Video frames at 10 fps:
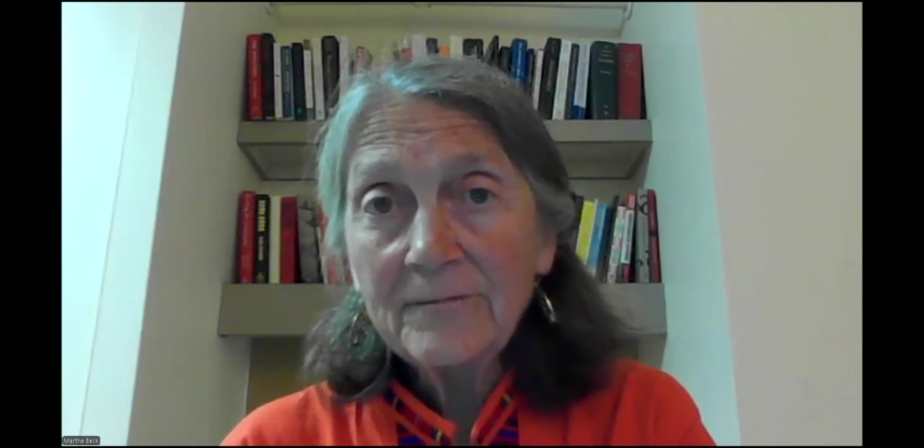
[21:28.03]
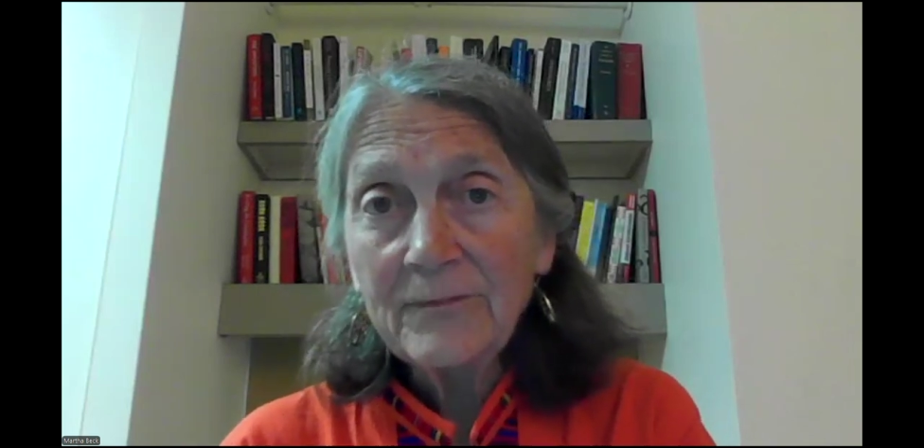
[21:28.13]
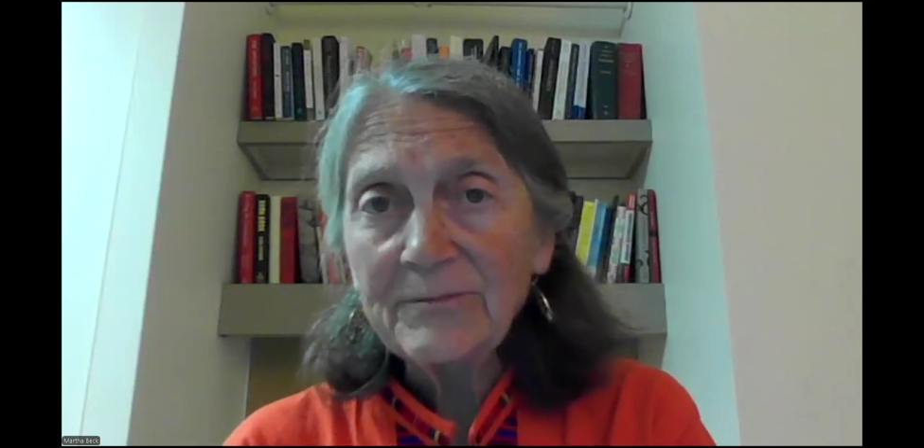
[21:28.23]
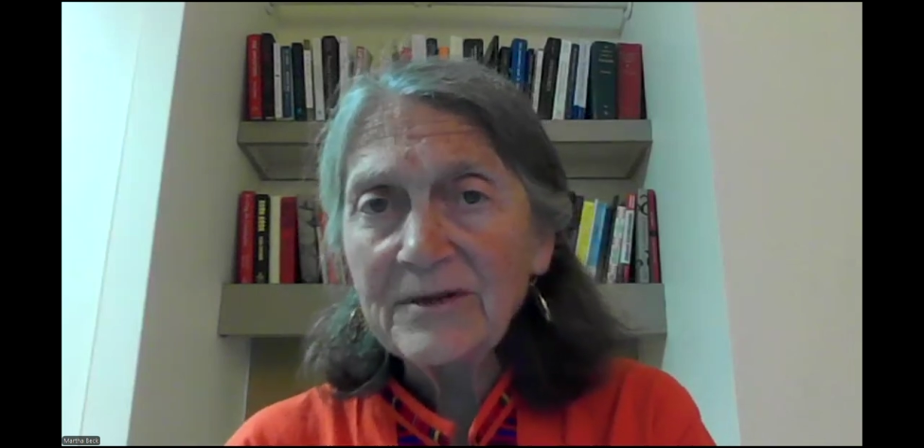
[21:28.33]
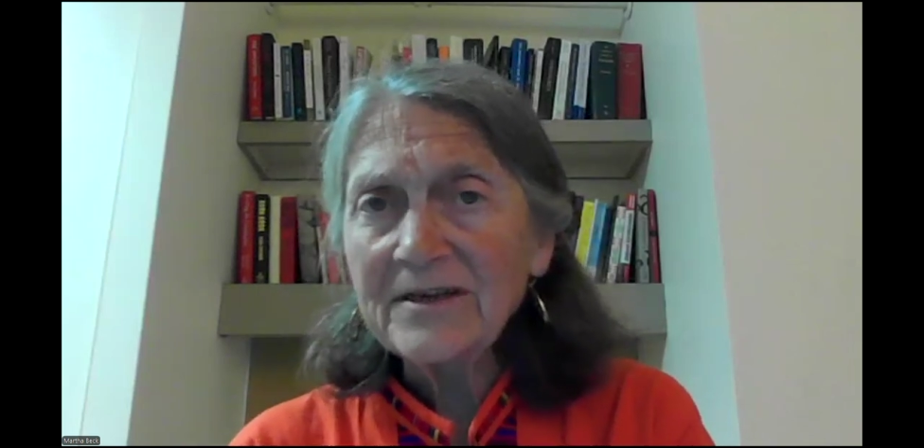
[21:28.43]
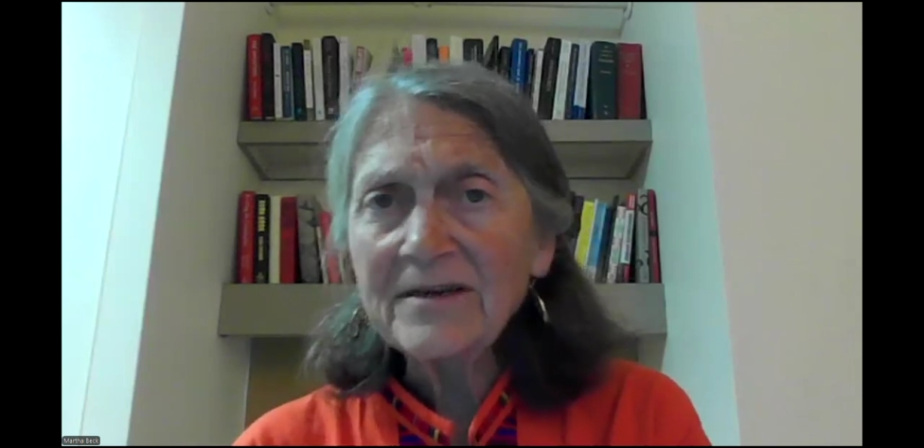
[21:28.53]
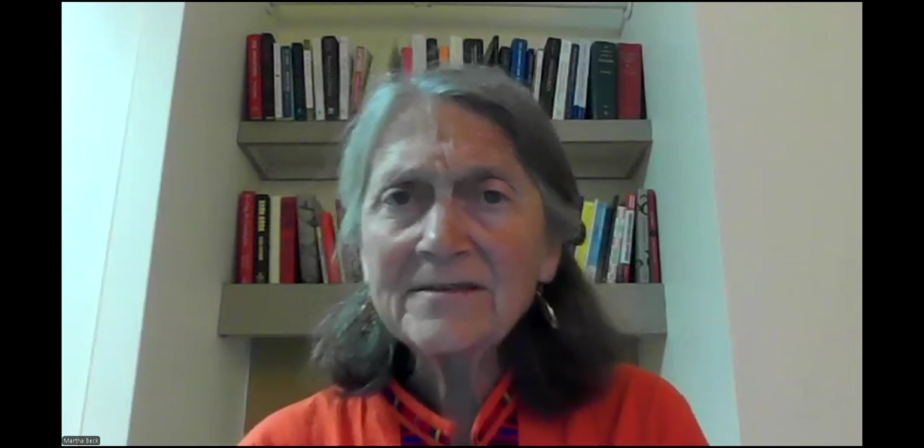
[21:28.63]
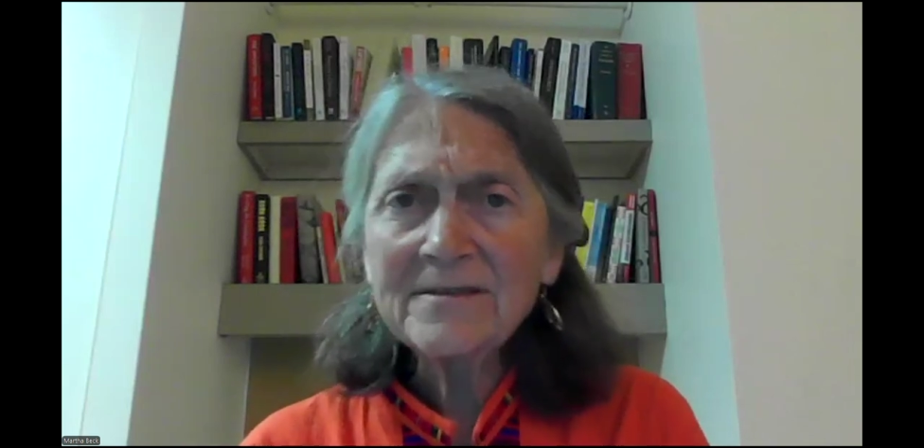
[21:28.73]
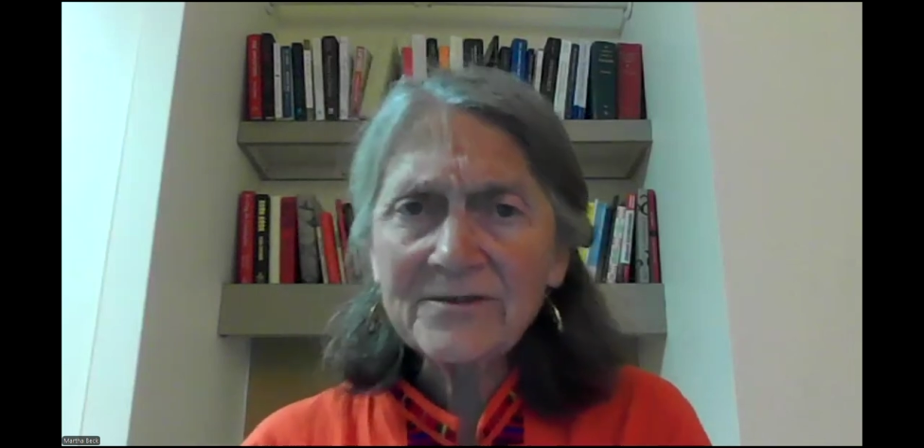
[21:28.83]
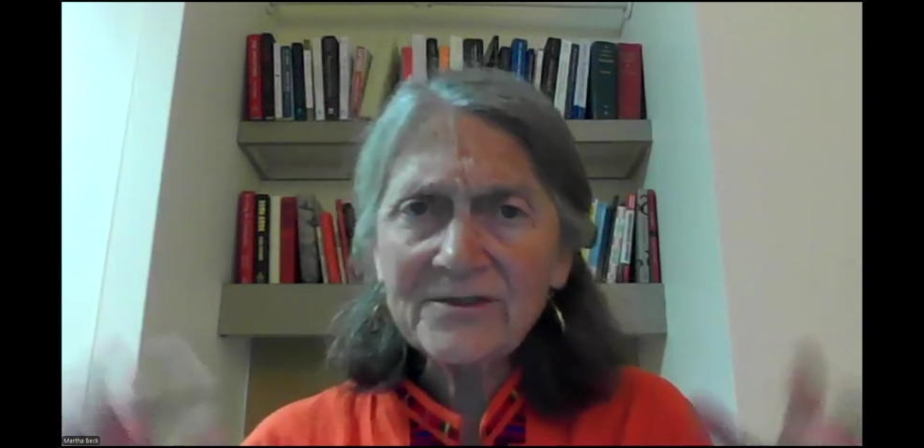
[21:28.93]
but
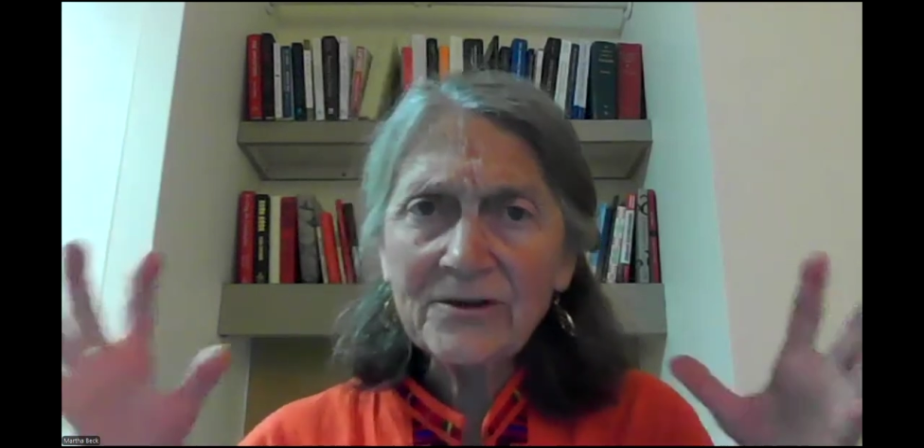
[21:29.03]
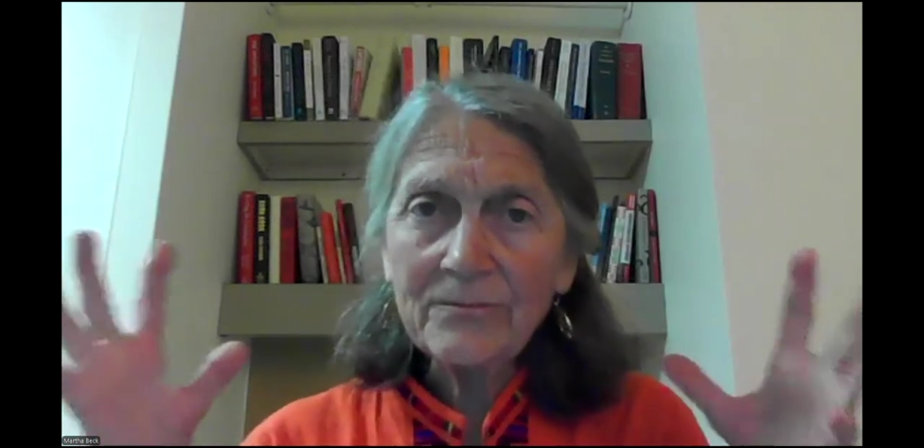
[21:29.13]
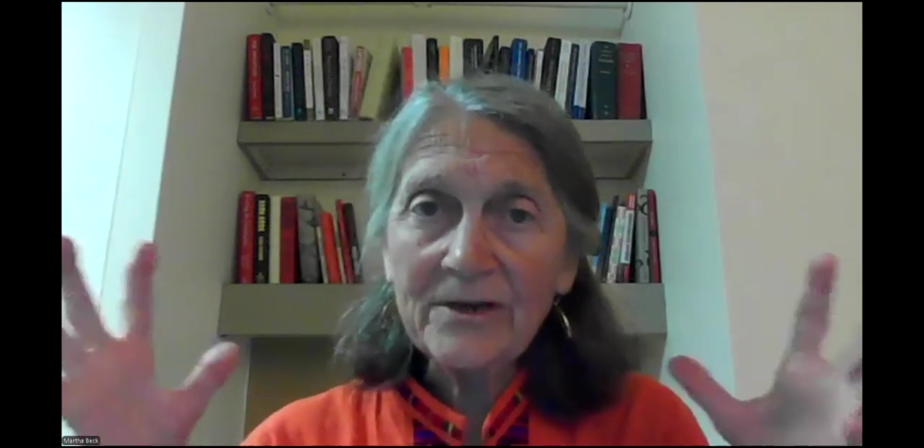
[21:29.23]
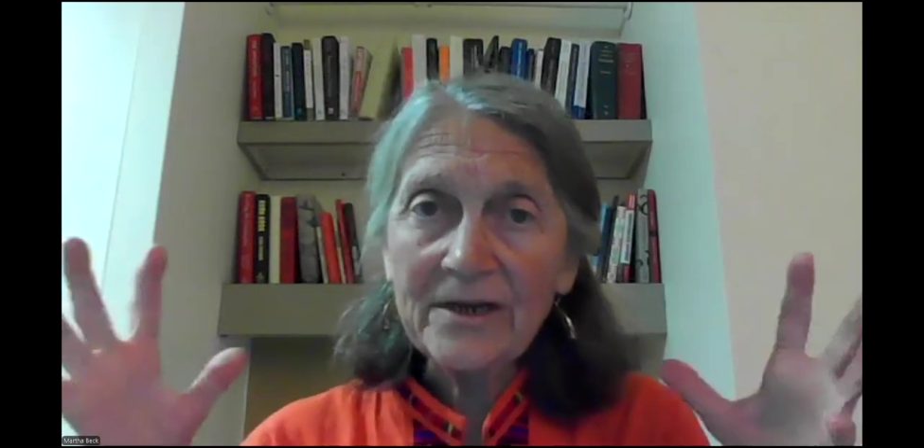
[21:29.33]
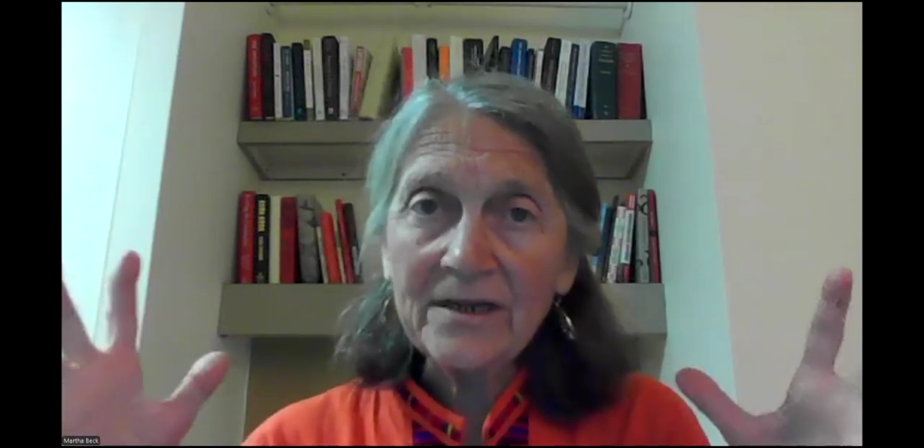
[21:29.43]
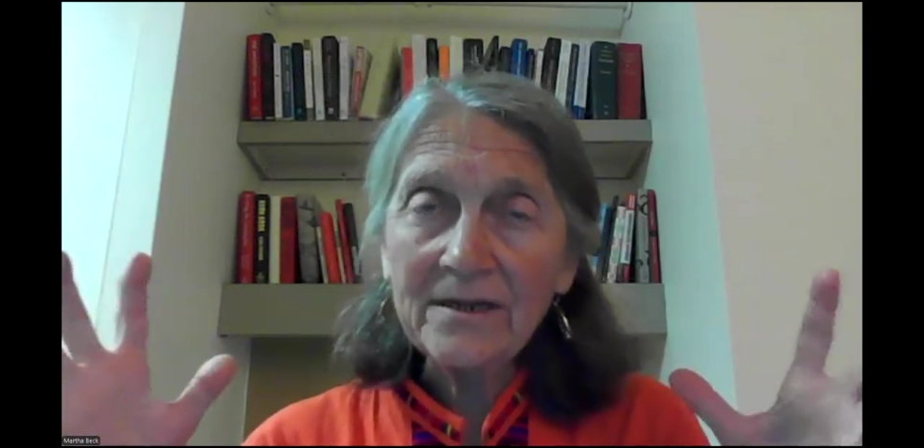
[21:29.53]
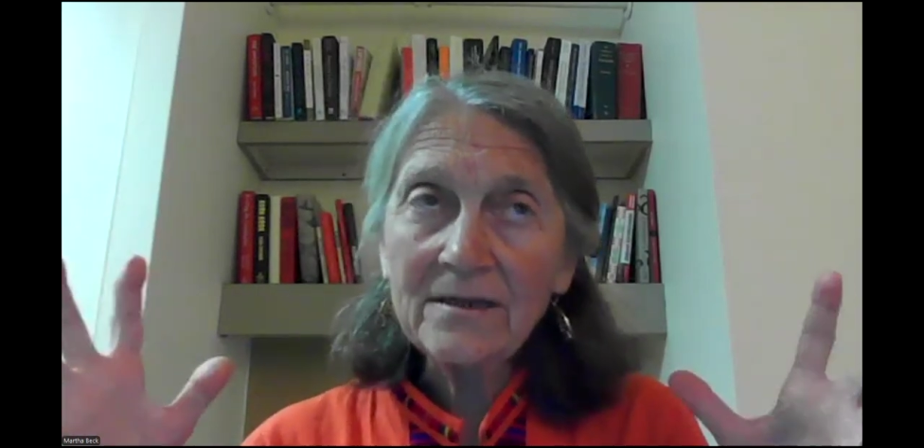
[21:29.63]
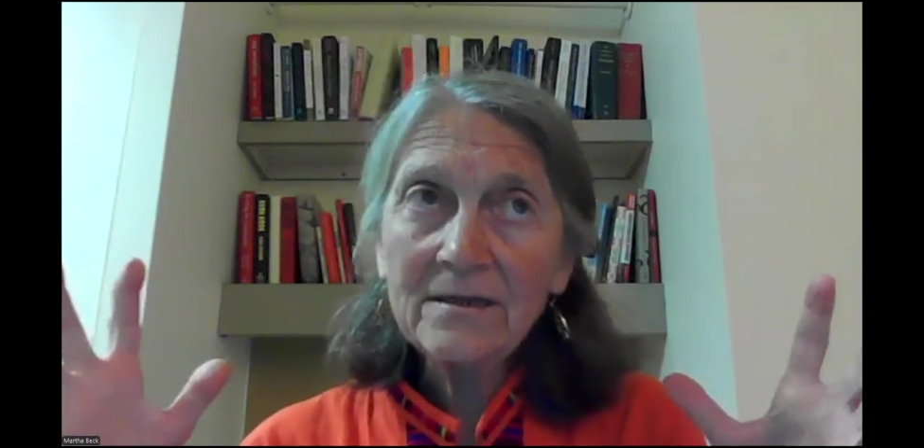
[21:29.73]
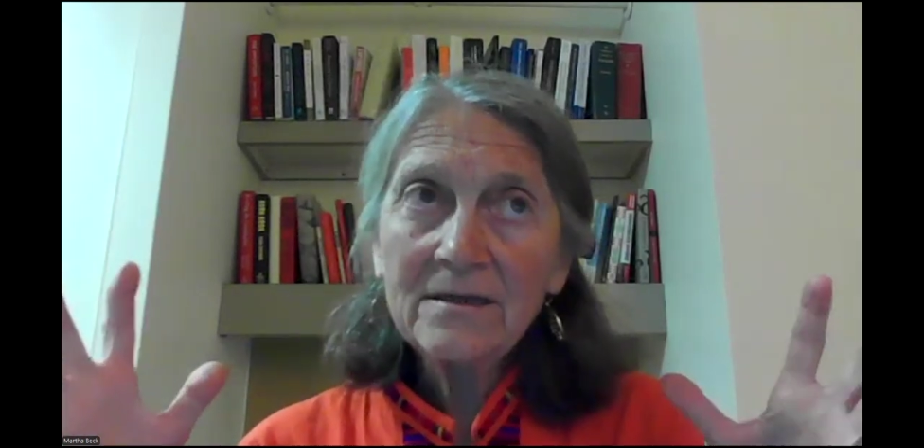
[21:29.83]
because there's so many